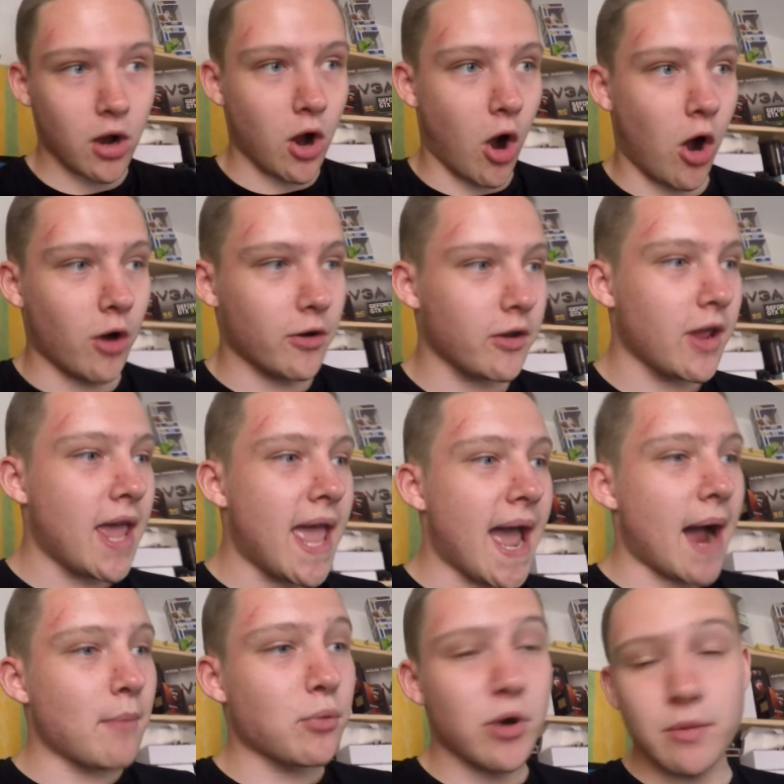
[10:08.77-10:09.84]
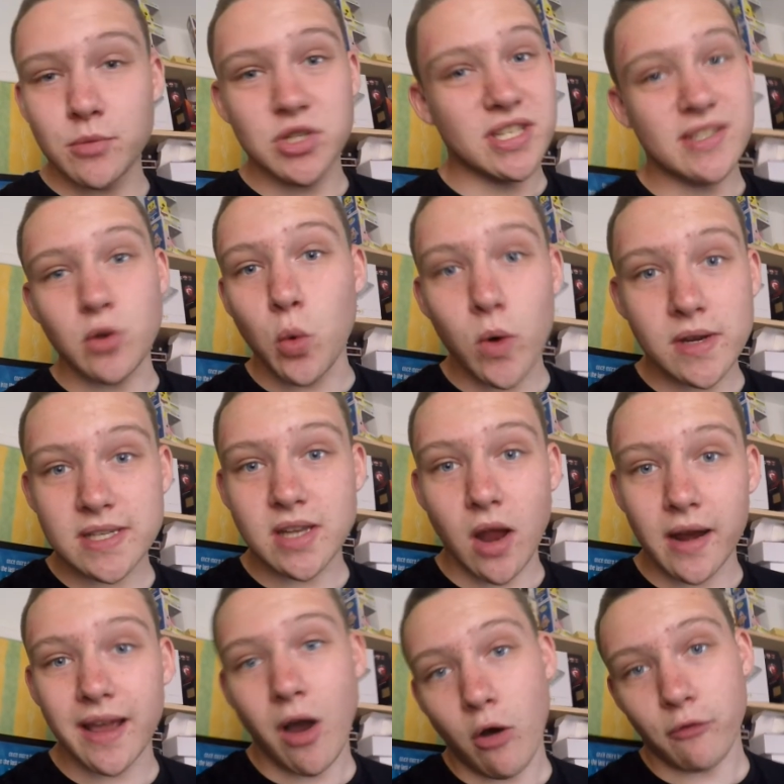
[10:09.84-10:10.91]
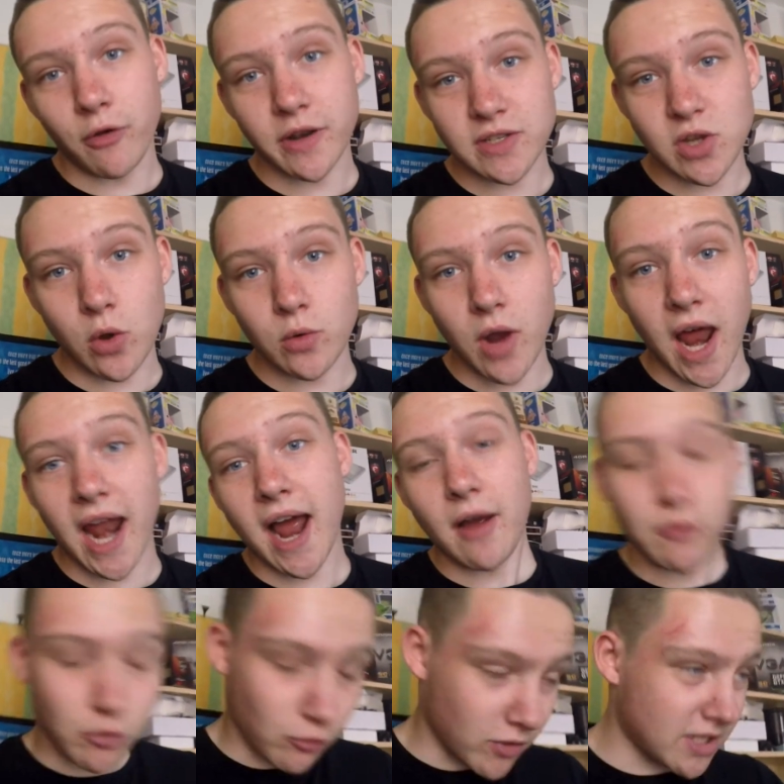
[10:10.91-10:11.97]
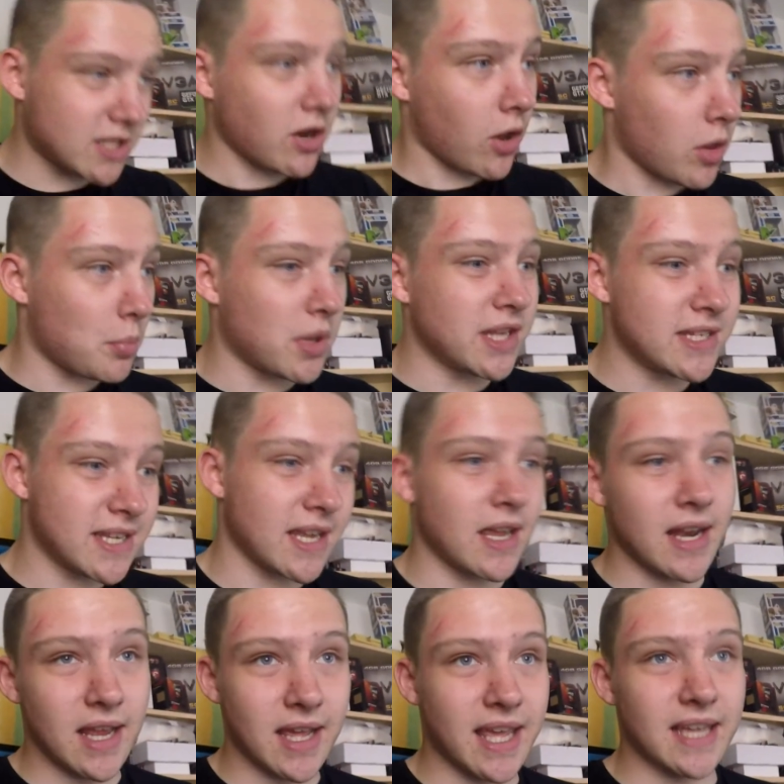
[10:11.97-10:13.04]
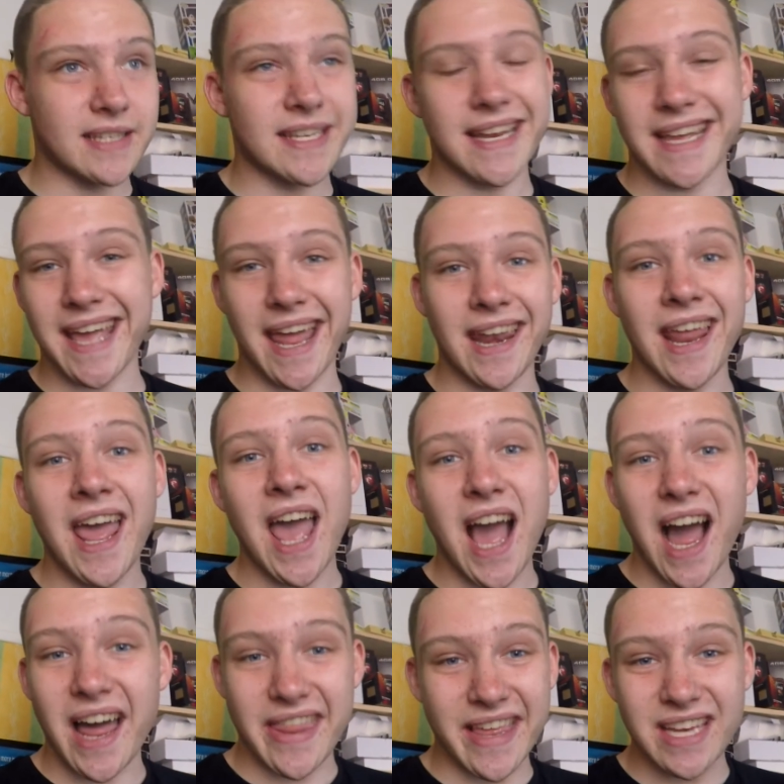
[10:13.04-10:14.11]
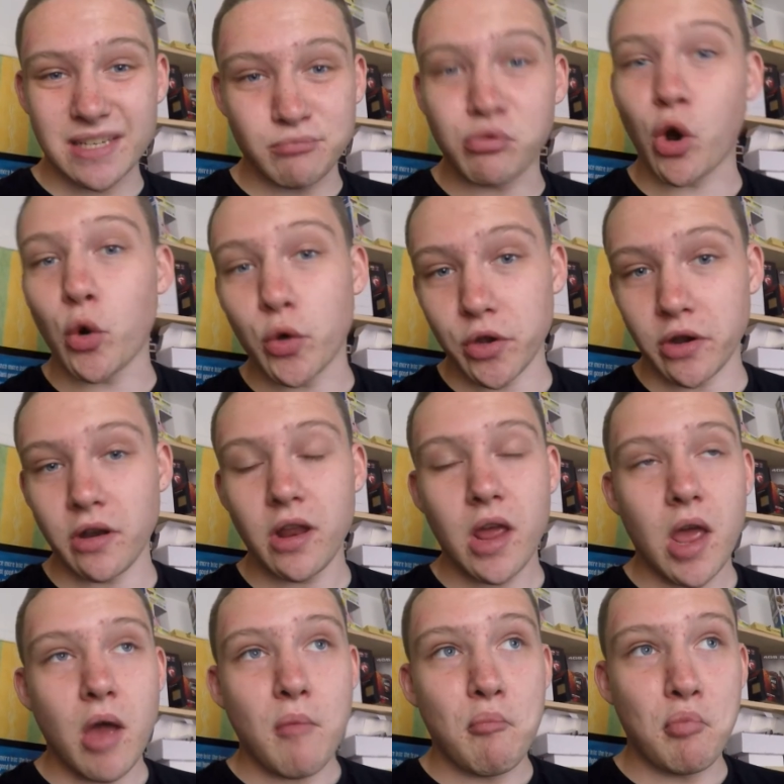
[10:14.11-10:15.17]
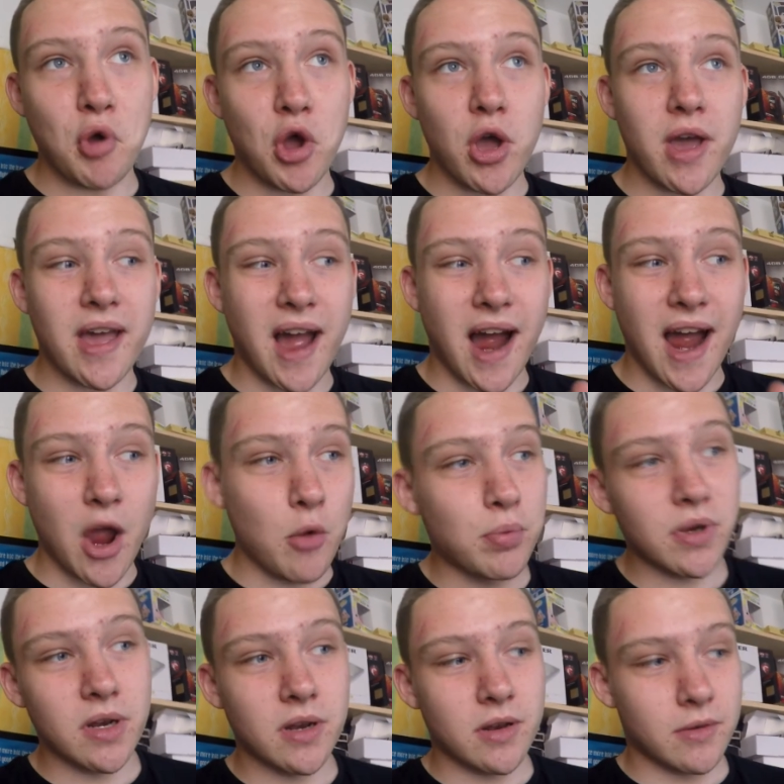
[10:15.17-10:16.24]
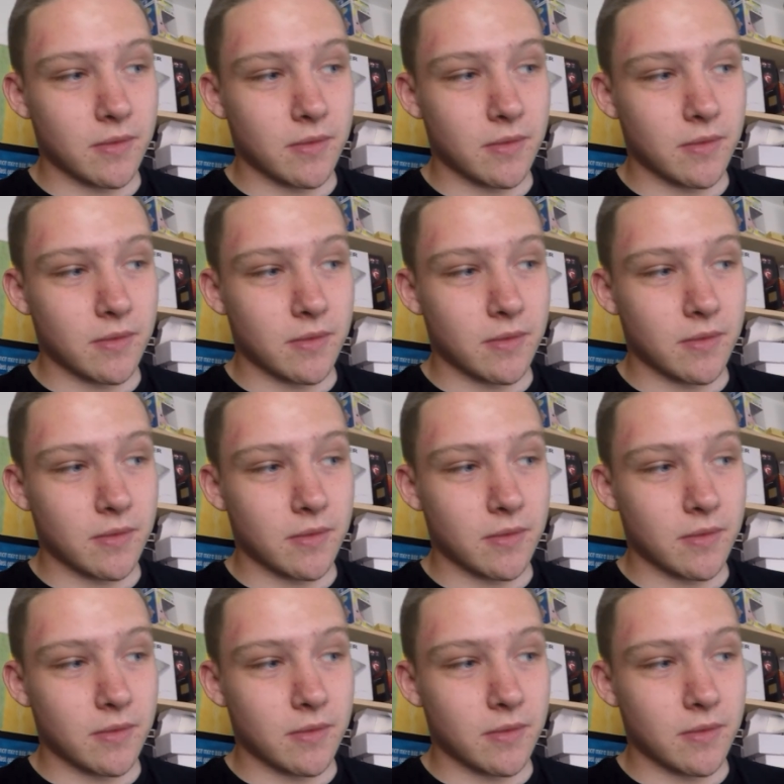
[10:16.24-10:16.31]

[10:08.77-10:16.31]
card. And pretty much it's always turning off on its own. I have to restart the P C and it kicks in again. I think it's broken. But I opened